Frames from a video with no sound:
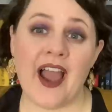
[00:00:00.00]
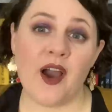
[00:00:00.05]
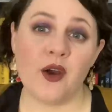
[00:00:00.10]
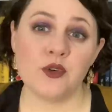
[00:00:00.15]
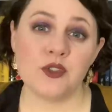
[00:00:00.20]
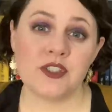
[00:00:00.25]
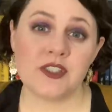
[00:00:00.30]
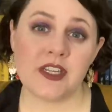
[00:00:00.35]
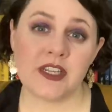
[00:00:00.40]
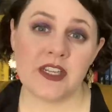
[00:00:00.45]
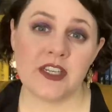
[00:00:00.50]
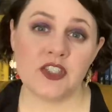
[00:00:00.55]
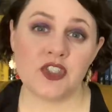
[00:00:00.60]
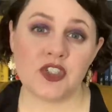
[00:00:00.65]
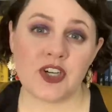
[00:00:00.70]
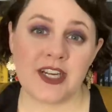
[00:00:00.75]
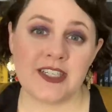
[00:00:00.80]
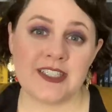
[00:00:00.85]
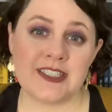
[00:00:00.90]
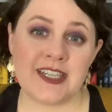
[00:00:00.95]
house that
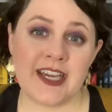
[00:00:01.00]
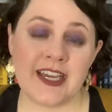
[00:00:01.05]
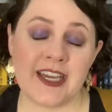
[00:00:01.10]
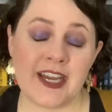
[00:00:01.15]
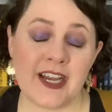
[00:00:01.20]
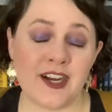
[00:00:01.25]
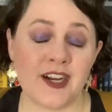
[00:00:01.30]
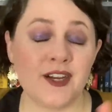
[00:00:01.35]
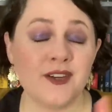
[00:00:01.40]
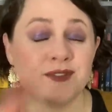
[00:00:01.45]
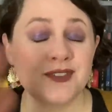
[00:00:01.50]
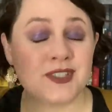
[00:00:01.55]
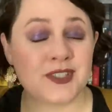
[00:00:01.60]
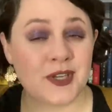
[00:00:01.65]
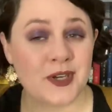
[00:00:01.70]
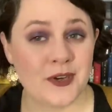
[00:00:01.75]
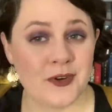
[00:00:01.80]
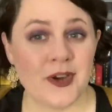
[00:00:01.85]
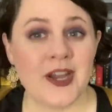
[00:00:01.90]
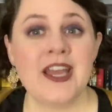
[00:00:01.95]
he's trying to take care of,
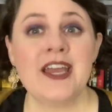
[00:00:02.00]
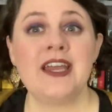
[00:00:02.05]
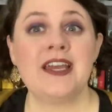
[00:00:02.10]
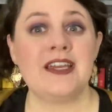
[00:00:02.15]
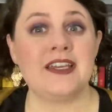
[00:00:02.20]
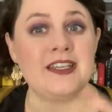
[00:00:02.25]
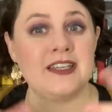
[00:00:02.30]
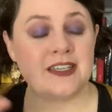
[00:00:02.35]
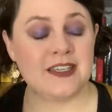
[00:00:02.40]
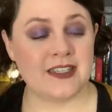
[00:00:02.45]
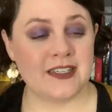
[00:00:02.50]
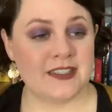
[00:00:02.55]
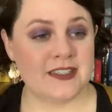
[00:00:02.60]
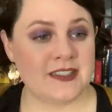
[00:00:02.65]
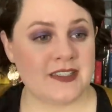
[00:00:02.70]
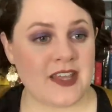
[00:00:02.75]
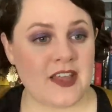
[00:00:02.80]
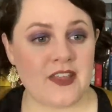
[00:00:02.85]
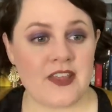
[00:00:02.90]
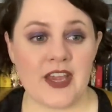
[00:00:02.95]
so he
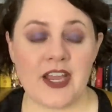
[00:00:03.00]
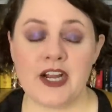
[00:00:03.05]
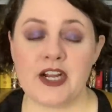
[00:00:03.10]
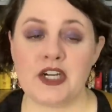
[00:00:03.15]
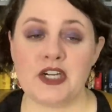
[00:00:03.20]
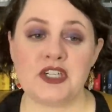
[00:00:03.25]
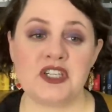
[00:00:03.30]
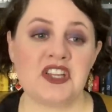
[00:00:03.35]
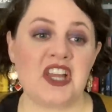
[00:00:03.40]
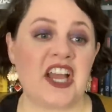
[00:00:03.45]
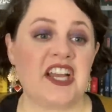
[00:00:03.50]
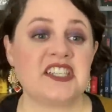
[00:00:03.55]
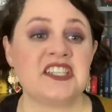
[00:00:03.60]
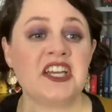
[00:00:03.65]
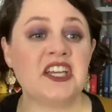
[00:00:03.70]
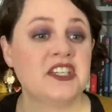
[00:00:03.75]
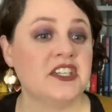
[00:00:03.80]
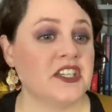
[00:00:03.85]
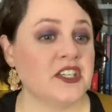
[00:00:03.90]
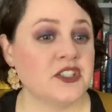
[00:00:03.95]
is there like
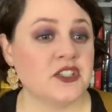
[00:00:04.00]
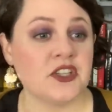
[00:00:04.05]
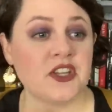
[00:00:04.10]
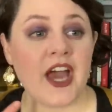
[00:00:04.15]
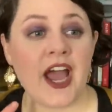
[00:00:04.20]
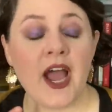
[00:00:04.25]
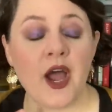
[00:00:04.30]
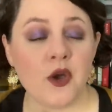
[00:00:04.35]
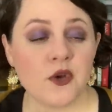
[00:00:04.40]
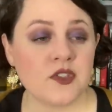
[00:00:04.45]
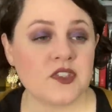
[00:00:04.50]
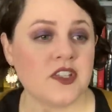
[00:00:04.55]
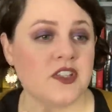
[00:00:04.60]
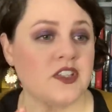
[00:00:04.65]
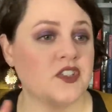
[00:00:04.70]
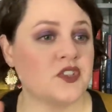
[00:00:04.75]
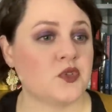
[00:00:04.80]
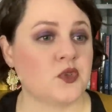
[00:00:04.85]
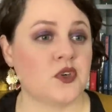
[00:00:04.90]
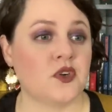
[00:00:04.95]
tending to the house
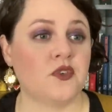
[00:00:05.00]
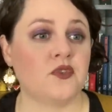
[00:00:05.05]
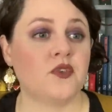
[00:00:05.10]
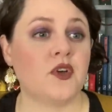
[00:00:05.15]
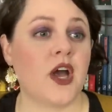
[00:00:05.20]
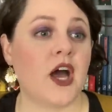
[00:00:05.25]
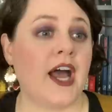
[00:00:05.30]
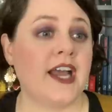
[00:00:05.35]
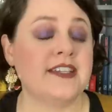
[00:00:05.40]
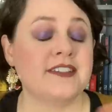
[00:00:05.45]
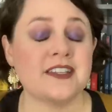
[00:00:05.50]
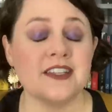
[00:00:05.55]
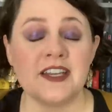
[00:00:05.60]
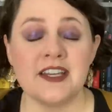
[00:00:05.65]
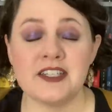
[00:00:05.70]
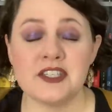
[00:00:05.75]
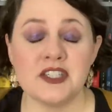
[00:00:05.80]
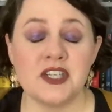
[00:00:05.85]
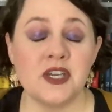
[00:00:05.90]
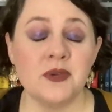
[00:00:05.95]
in this sort of
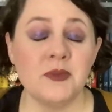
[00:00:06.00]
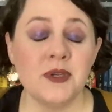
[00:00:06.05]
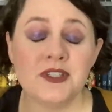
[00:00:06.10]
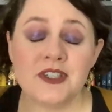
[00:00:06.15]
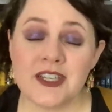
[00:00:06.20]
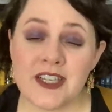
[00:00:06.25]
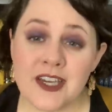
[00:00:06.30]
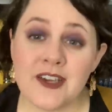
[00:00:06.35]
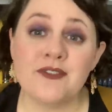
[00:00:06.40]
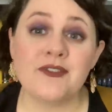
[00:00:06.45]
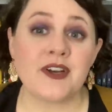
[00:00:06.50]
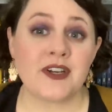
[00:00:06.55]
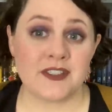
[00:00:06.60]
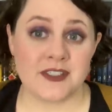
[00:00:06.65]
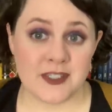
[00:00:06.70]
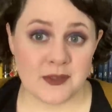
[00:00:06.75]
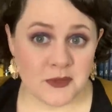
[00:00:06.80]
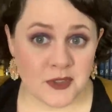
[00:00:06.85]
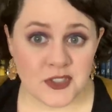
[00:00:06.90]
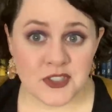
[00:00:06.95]
isolated community,
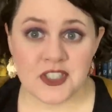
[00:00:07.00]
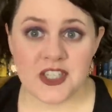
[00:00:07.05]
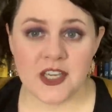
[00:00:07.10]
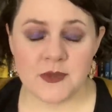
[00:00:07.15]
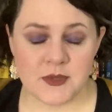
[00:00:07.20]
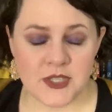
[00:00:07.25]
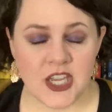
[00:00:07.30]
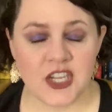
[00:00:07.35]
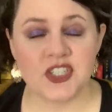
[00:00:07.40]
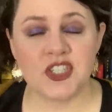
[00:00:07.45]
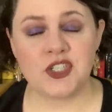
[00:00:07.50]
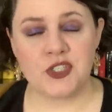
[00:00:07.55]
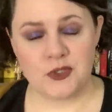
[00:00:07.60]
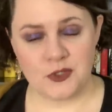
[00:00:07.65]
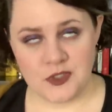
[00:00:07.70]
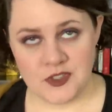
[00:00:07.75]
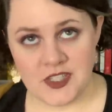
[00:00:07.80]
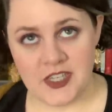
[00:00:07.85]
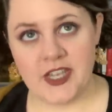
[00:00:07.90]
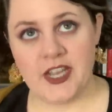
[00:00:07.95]
very similar to the obsession.
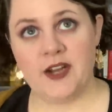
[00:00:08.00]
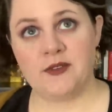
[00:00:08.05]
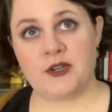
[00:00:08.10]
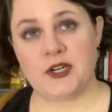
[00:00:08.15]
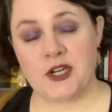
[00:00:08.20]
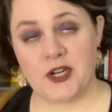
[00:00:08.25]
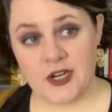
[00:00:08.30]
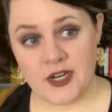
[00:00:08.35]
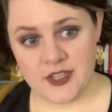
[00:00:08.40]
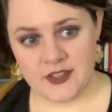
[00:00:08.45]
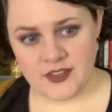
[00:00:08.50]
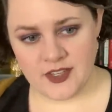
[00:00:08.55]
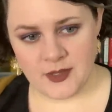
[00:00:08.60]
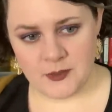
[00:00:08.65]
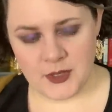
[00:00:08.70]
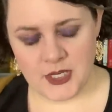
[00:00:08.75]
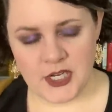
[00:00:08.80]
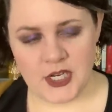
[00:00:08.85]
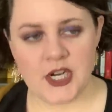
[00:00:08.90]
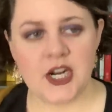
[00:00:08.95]
You'll see a recurring
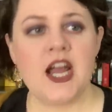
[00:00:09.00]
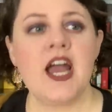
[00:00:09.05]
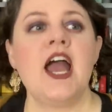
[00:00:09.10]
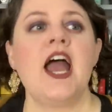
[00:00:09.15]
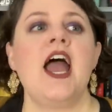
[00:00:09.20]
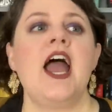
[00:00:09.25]
theme here.